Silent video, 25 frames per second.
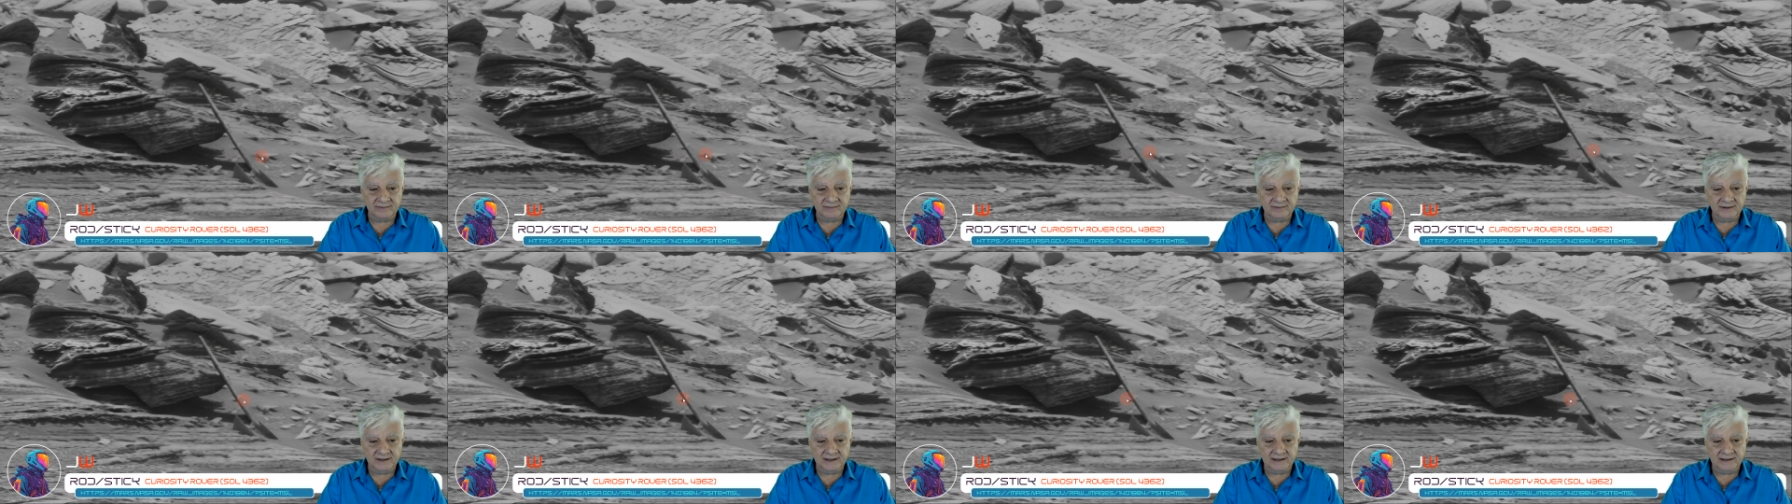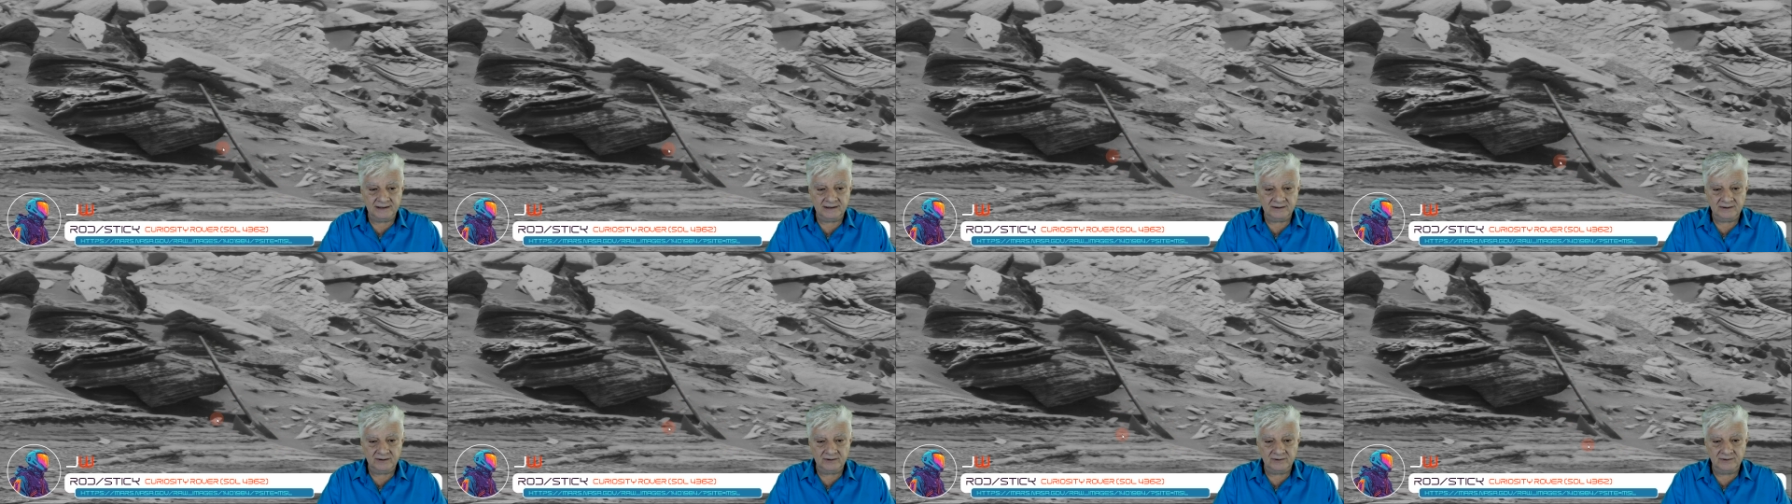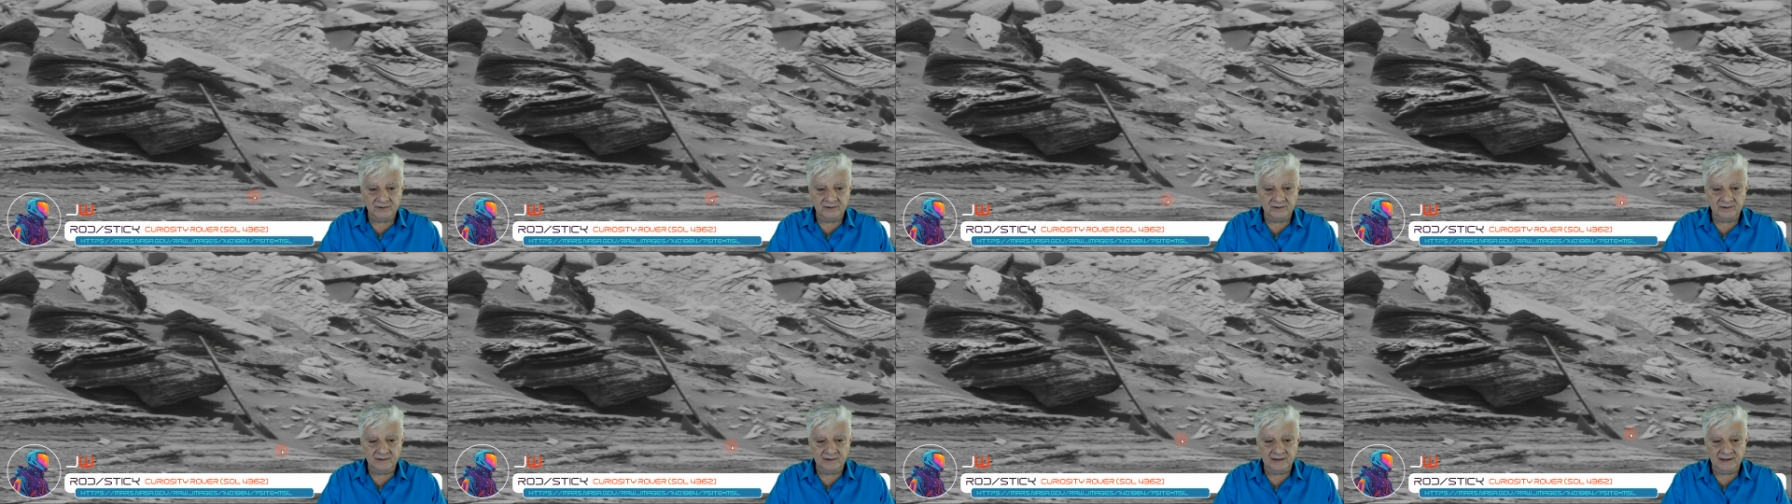of here
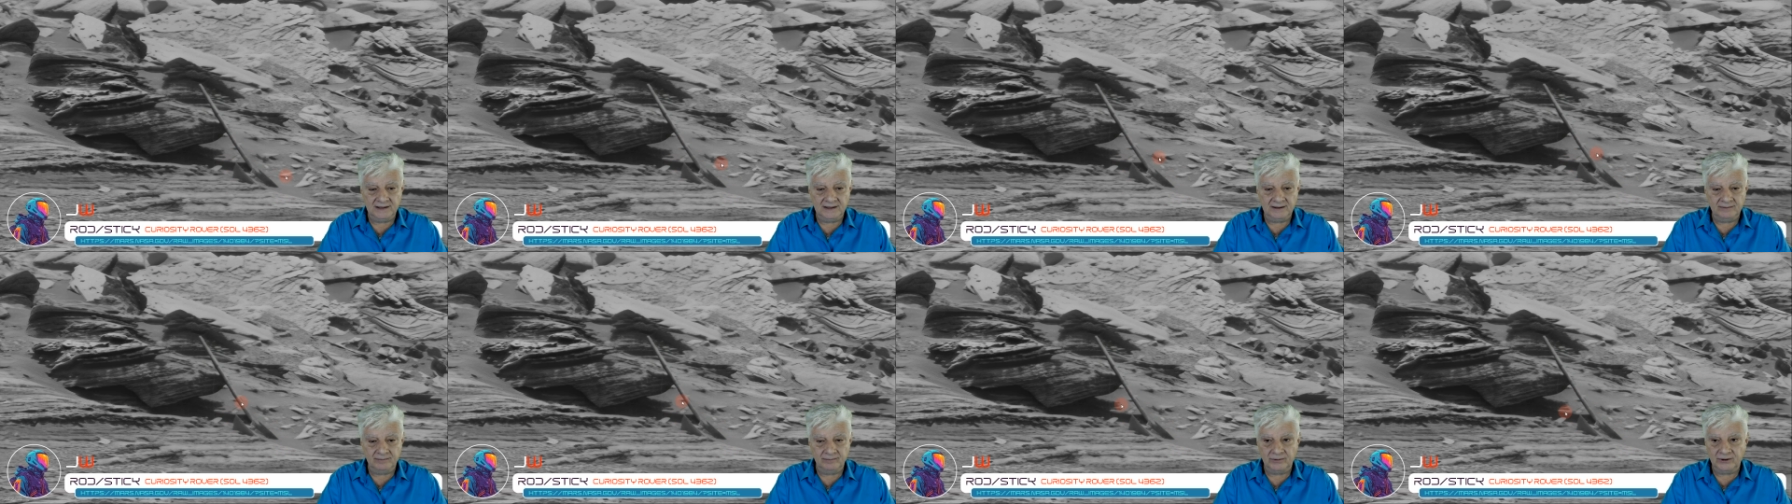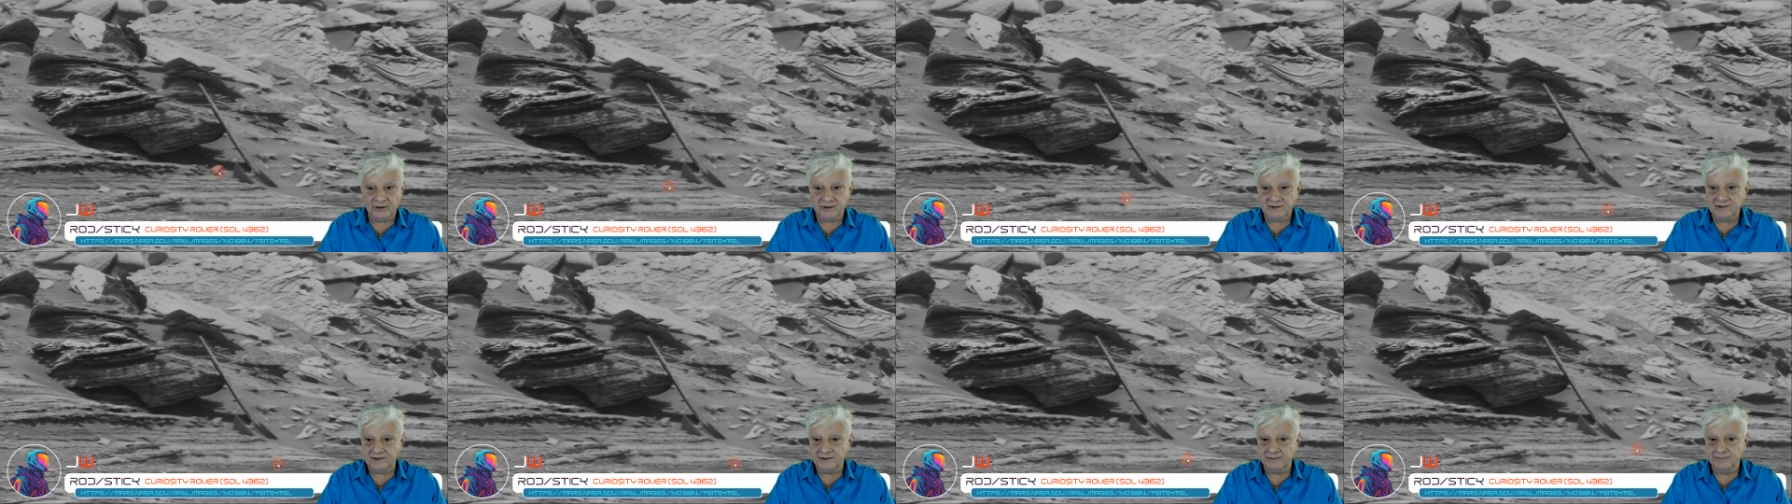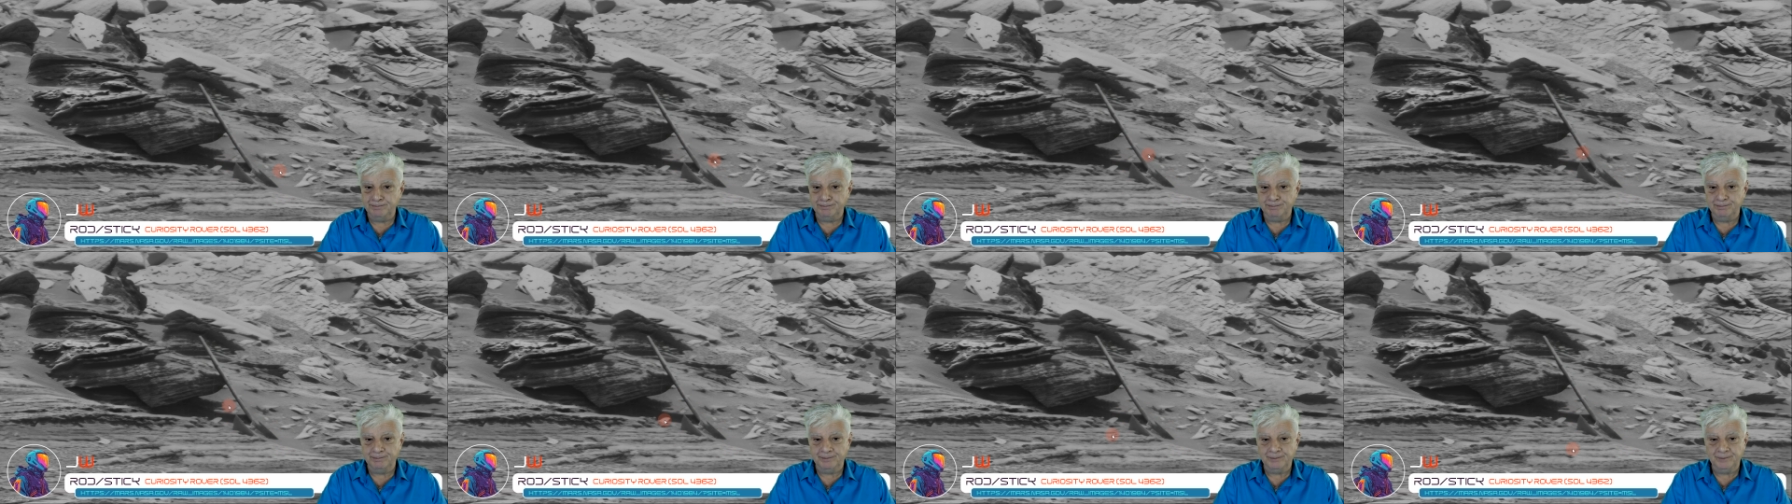to the
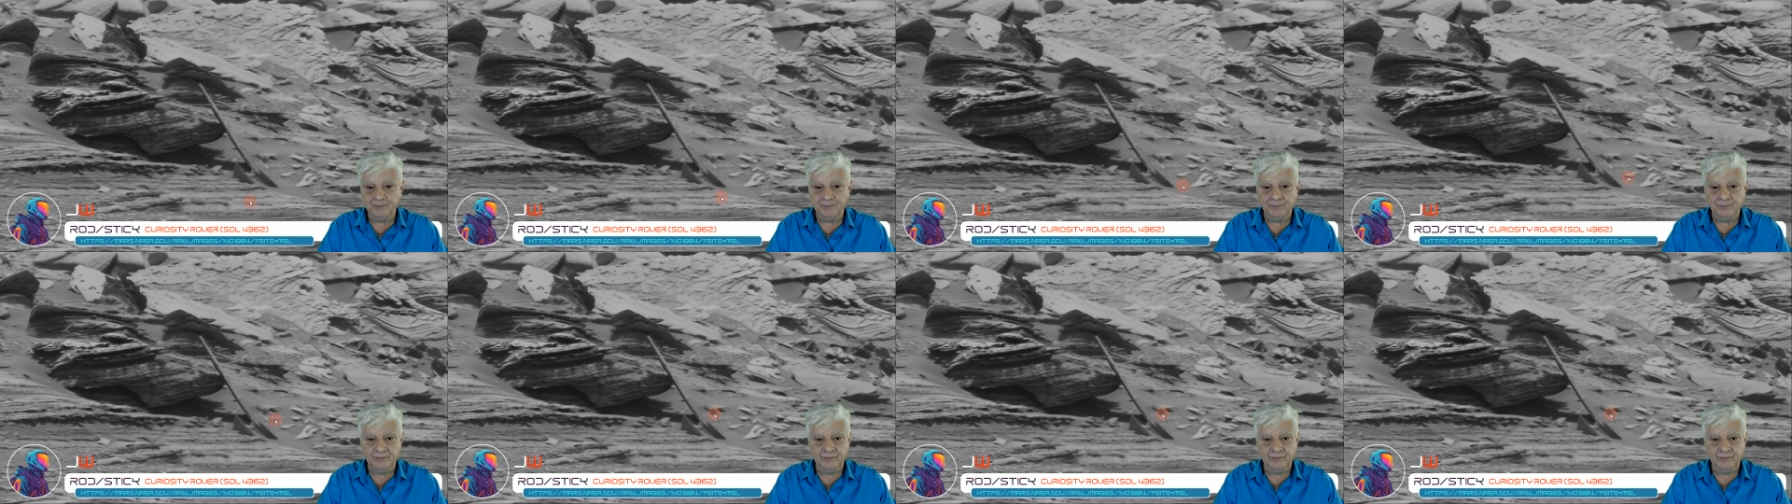bottom.